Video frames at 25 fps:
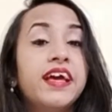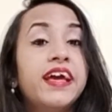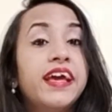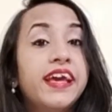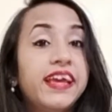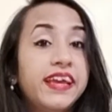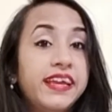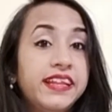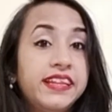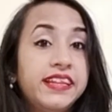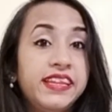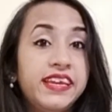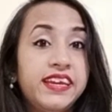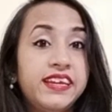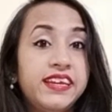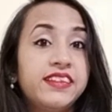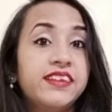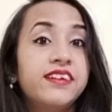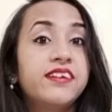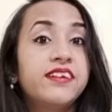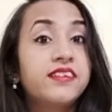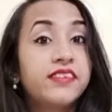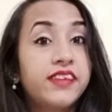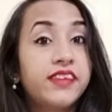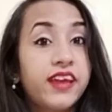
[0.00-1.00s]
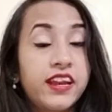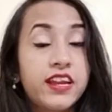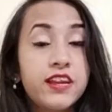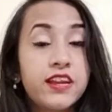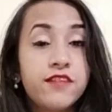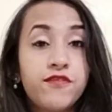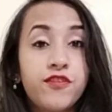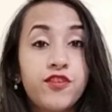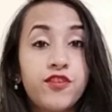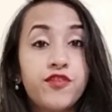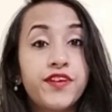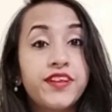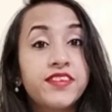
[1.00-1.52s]
Indeed, their
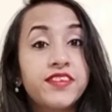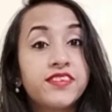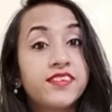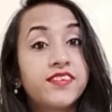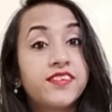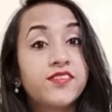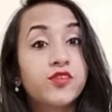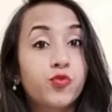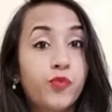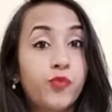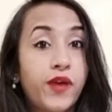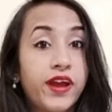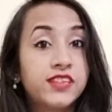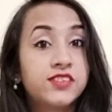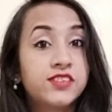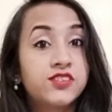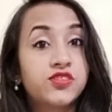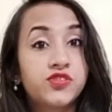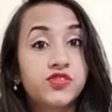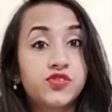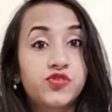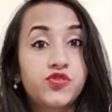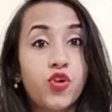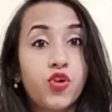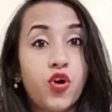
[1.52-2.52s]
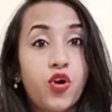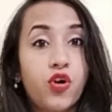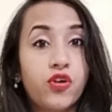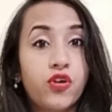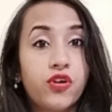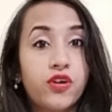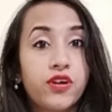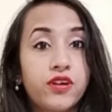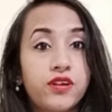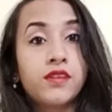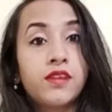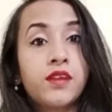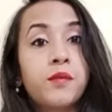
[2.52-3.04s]
influence is quite strong.
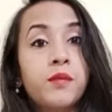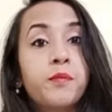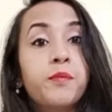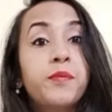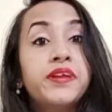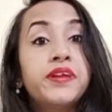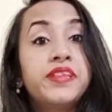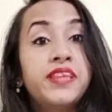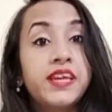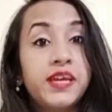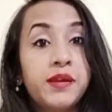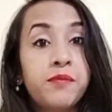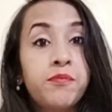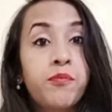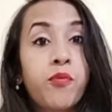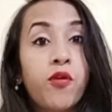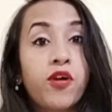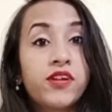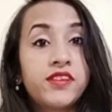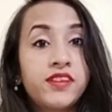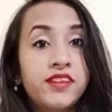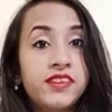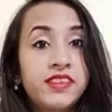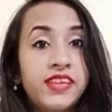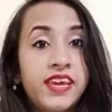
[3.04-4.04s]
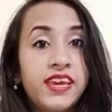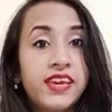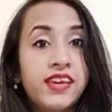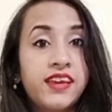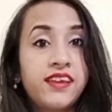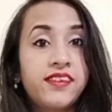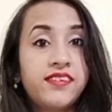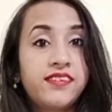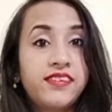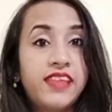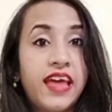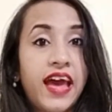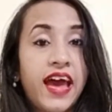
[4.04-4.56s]
But the important thing
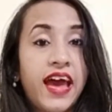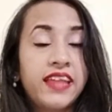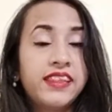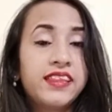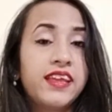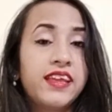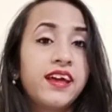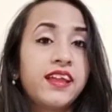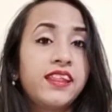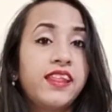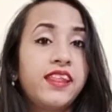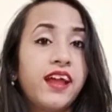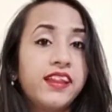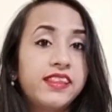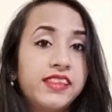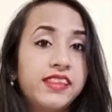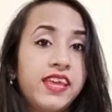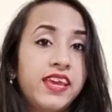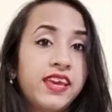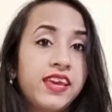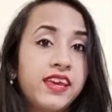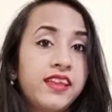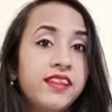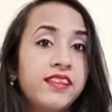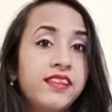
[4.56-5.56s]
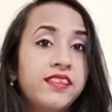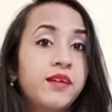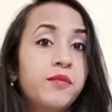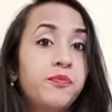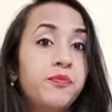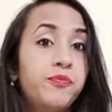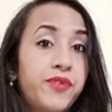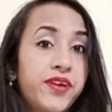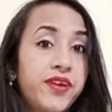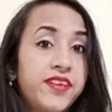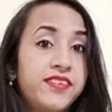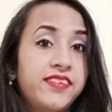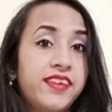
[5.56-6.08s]
is that nothing in the
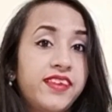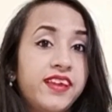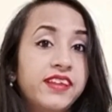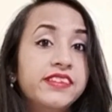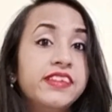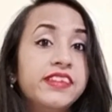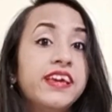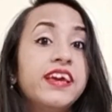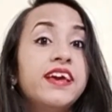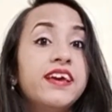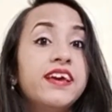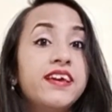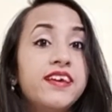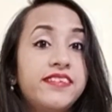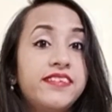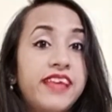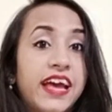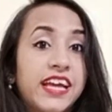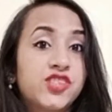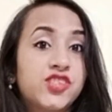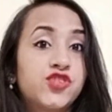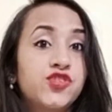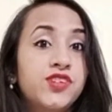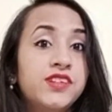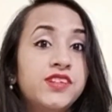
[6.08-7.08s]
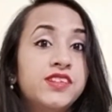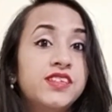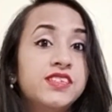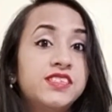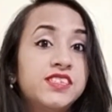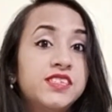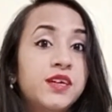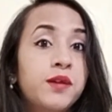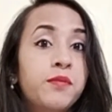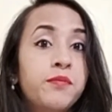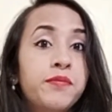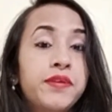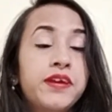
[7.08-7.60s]
present is actually
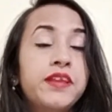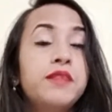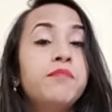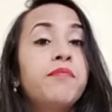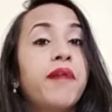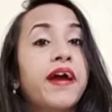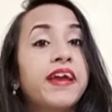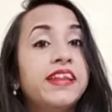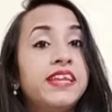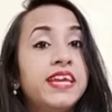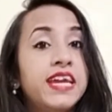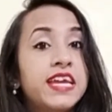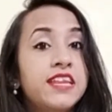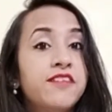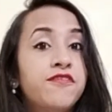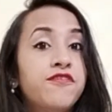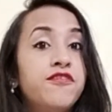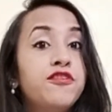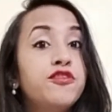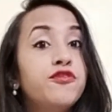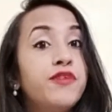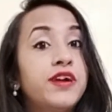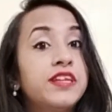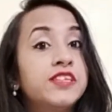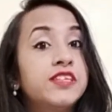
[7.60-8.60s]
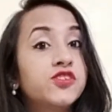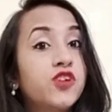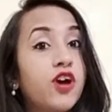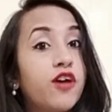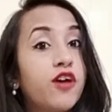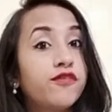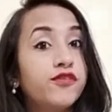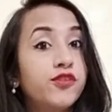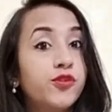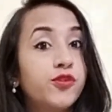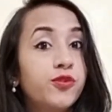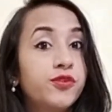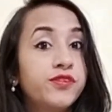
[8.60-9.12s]
determined by the influence of
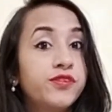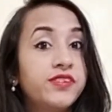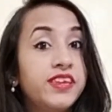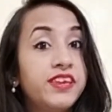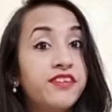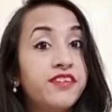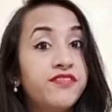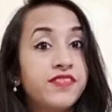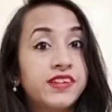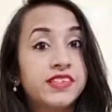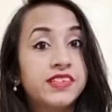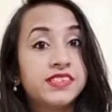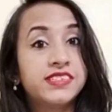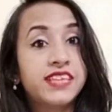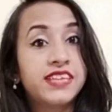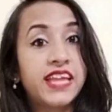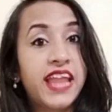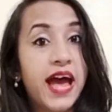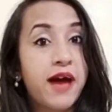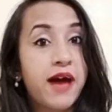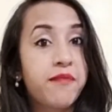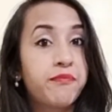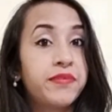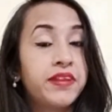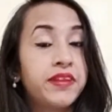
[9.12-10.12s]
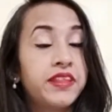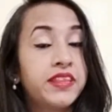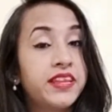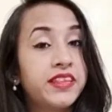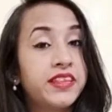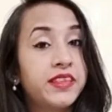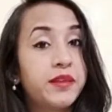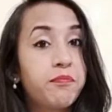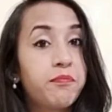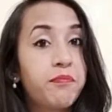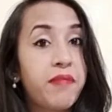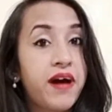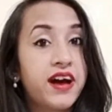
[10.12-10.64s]
those events that happened in the
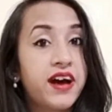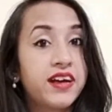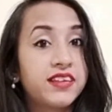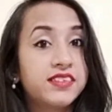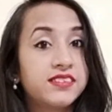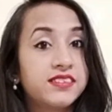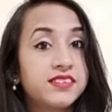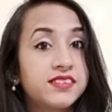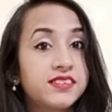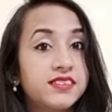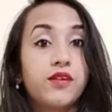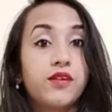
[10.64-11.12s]
past